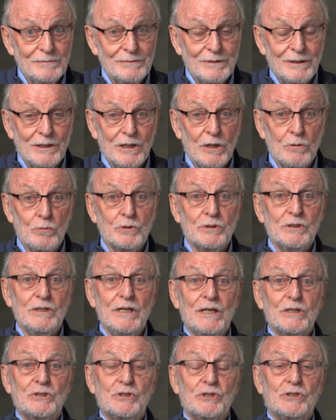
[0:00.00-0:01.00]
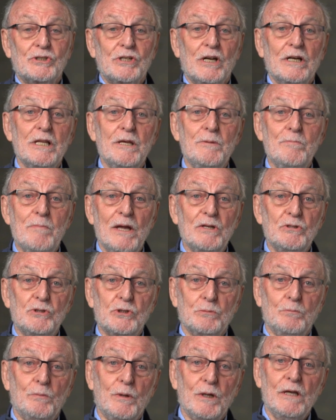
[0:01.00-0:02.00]
And they wouldn't necessarily
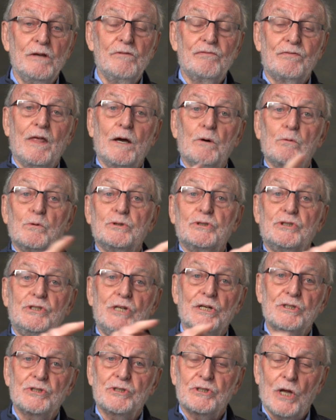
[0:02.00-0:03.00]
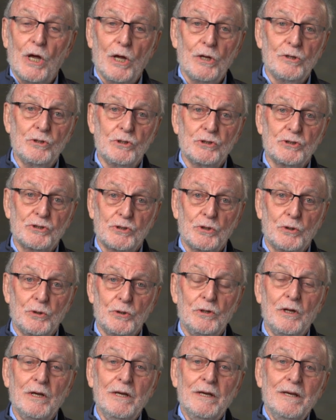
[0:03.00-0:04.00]
mention belief. That was just
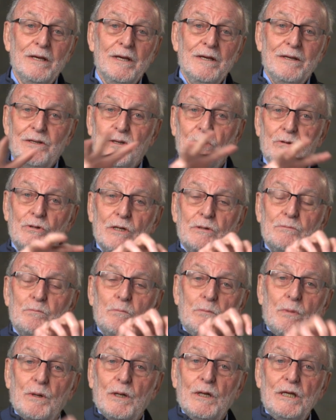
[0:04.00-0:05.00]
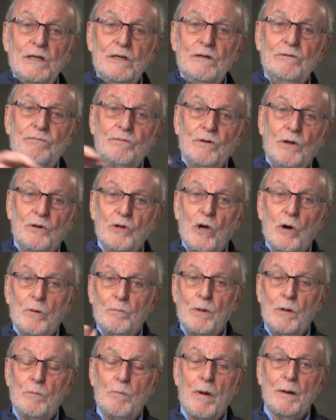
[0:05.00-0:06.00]
understood. You didn't believe and
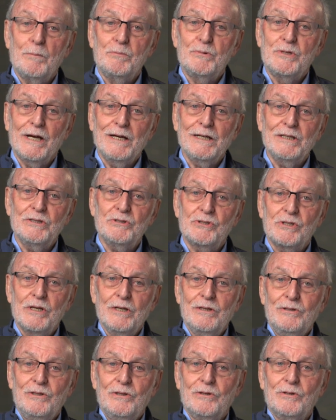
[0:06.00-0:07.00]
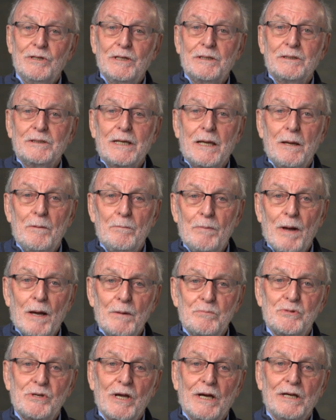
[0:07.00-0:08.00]
not be baptized. You didn't get
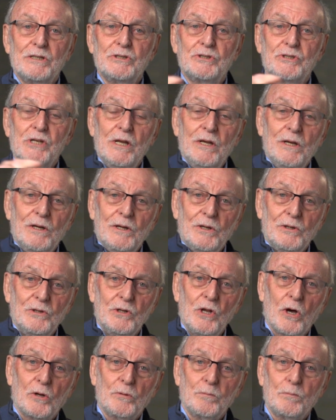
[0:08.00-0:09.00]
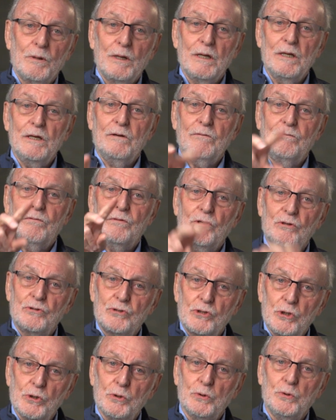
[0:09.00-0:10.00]
baptized and not believe. The
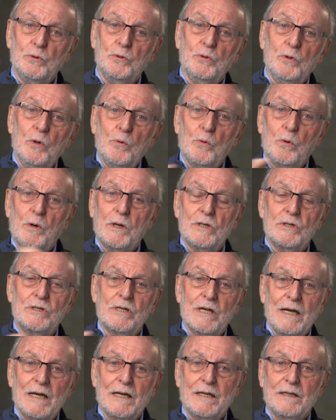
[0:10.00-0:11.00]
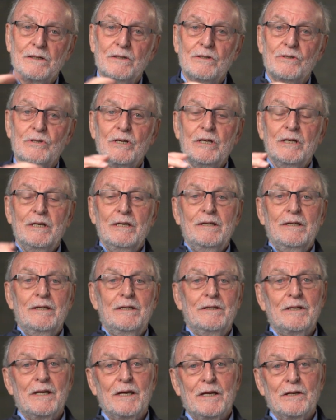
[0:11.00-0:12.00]
two went hand
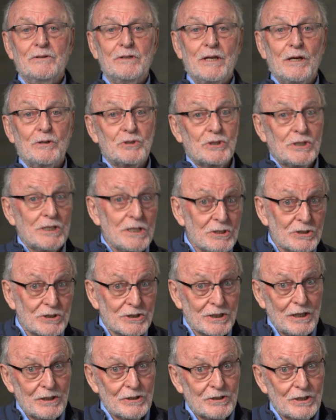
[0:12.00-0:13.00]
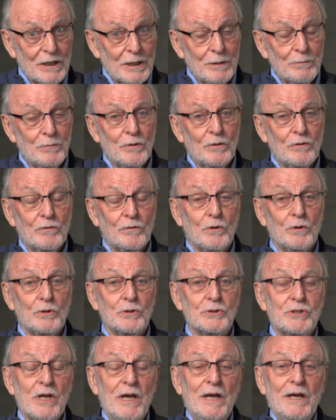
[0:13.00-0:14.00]
in hand. Now, since that time, of
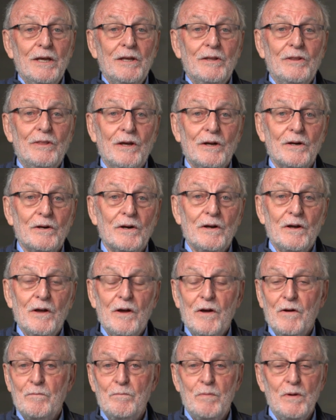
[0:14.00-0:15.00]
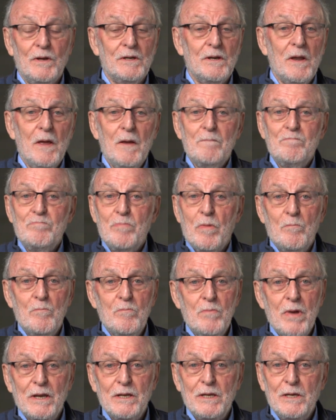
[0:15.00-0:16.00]
course, there have been
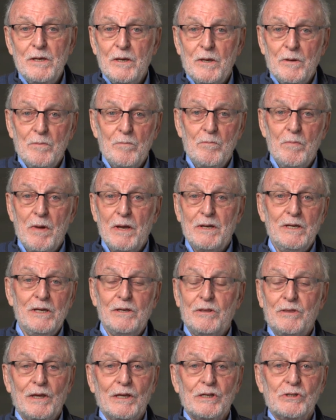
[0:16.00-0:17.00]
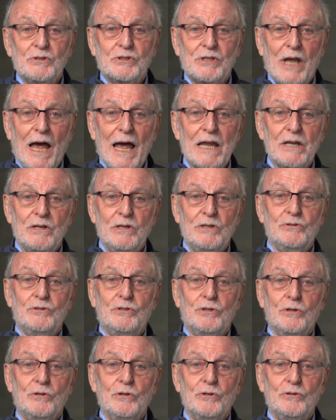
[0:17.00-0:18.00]
many, many things added
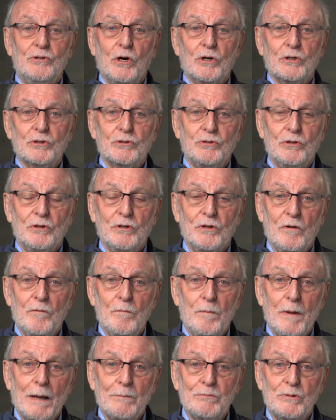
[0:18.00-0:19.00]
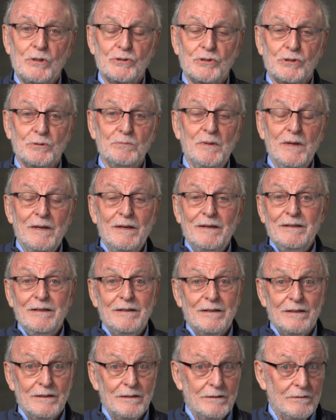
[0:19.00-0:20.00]
to the doctrine of baptism,
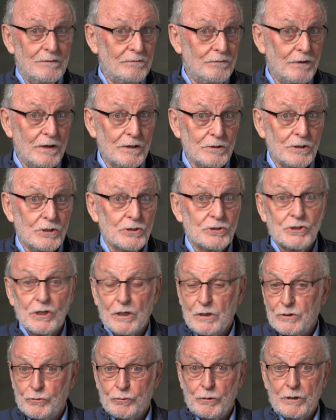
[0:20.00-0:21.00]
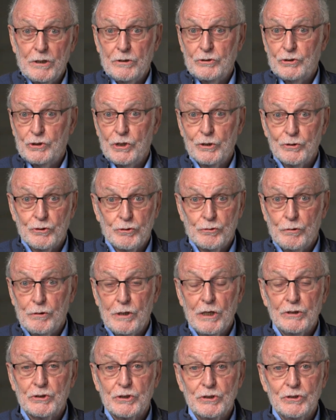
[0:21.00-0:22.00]
and various church
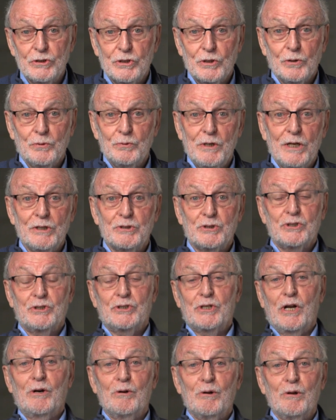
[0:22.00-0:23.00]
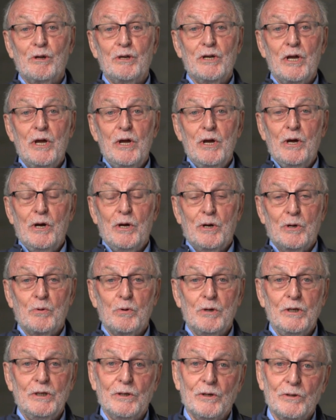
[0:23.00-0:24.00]
traditions don't necessarily
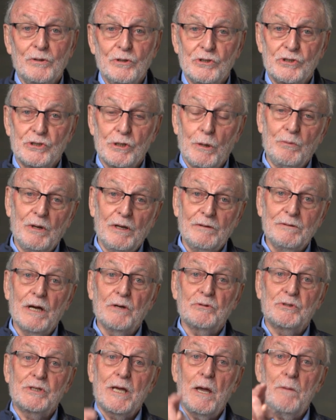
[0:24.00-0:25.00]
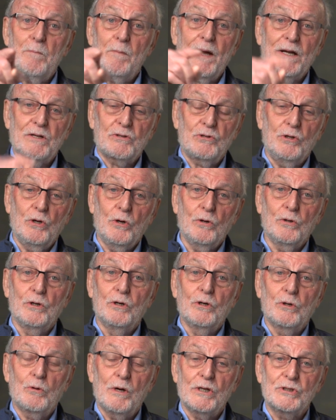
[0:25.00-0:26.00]
agree on the subject. Now, to get back to your
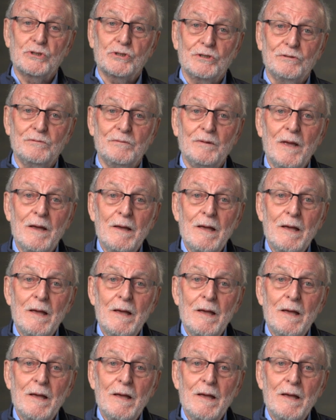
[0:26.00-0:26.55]
question.